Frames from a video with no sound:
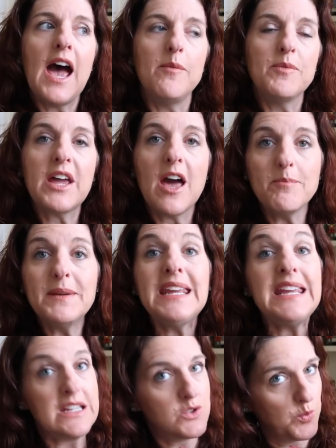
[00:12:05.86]
The
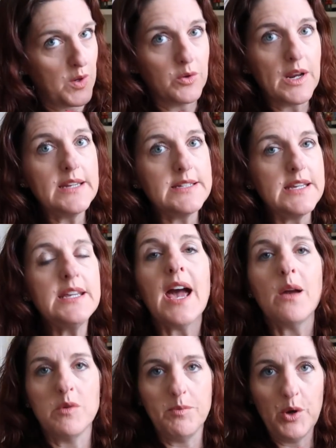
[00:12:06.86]
company is Road ID.
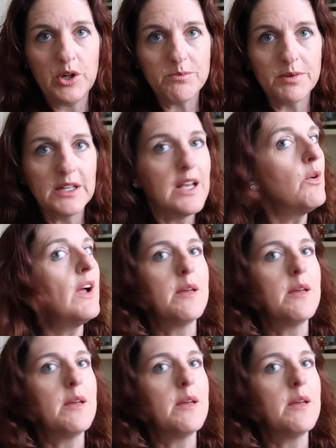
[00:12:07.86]
I will put it below.